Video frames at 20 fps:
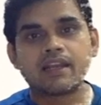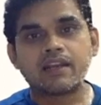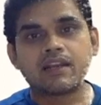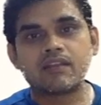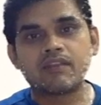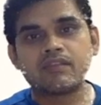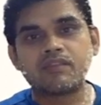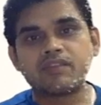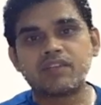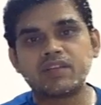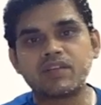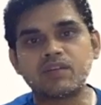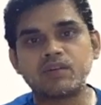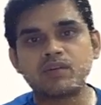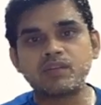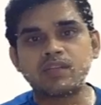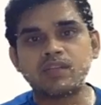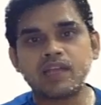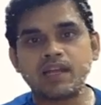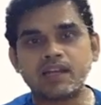We
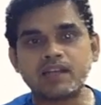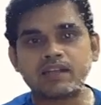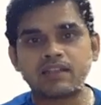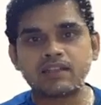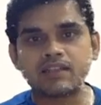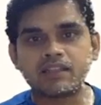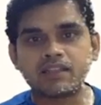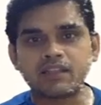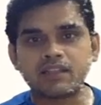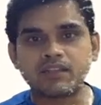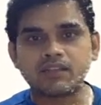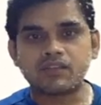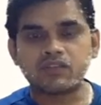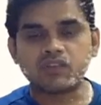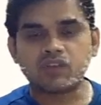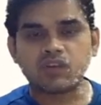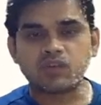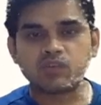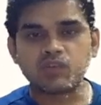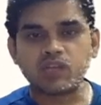know that there is a
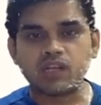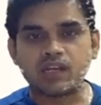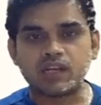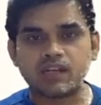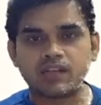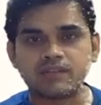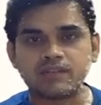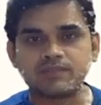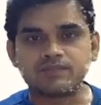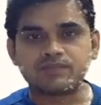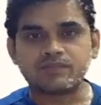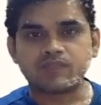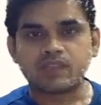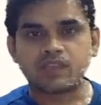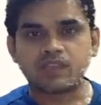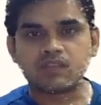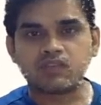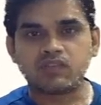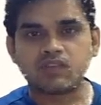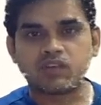formula.
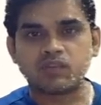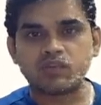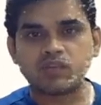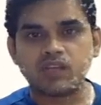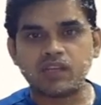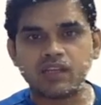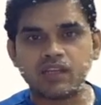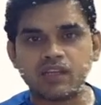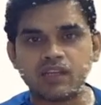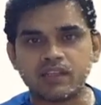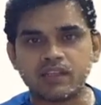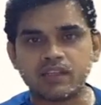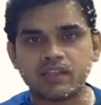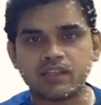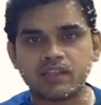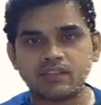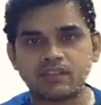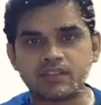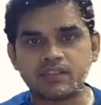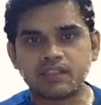The formula
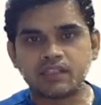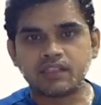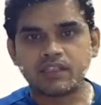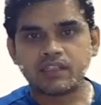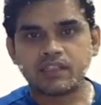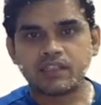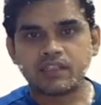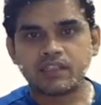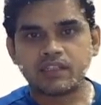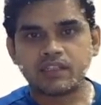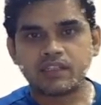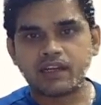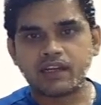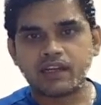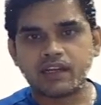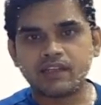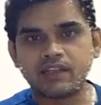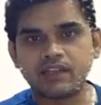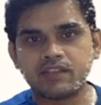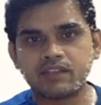is
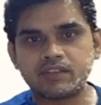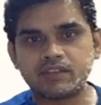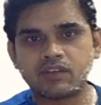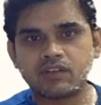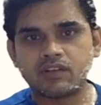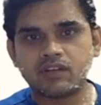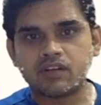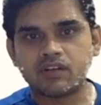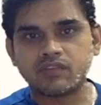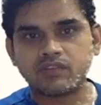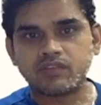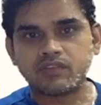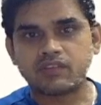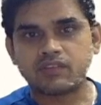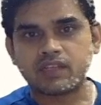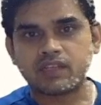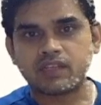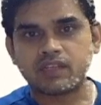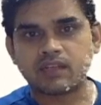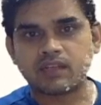radius of
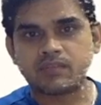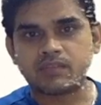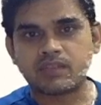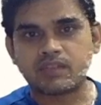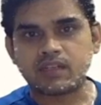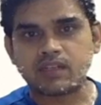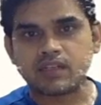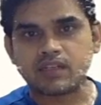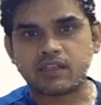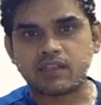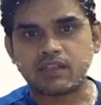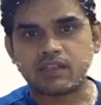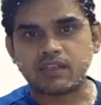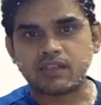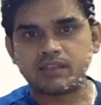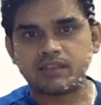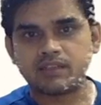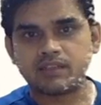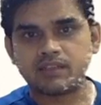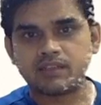circumcircle.
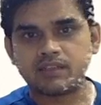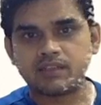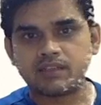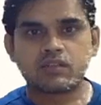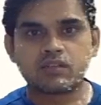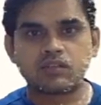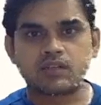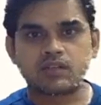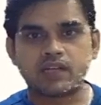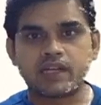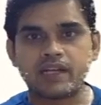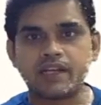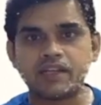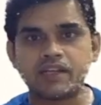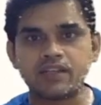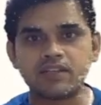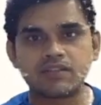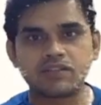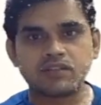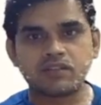So
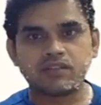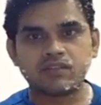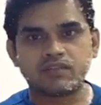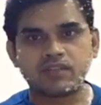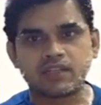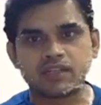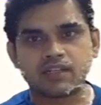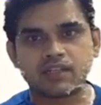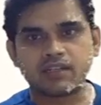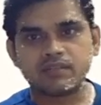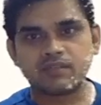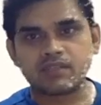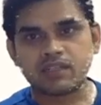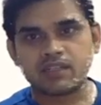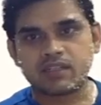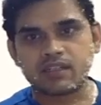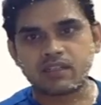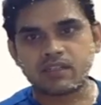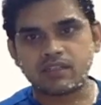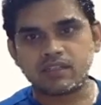radius of
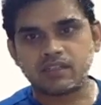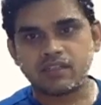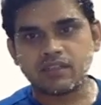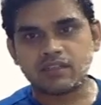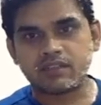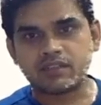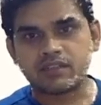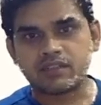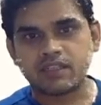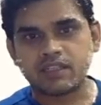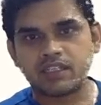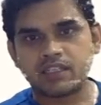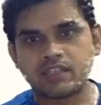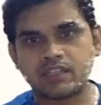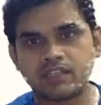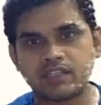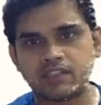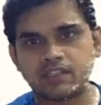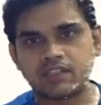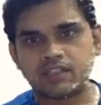circumcircle is
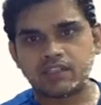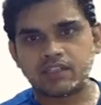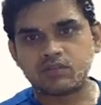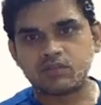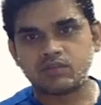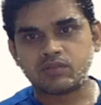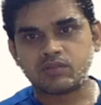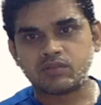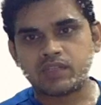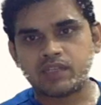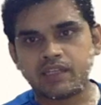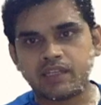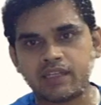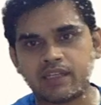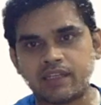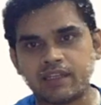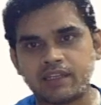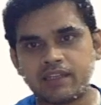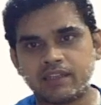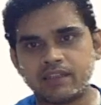equal to
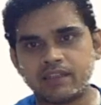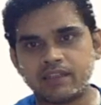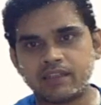A,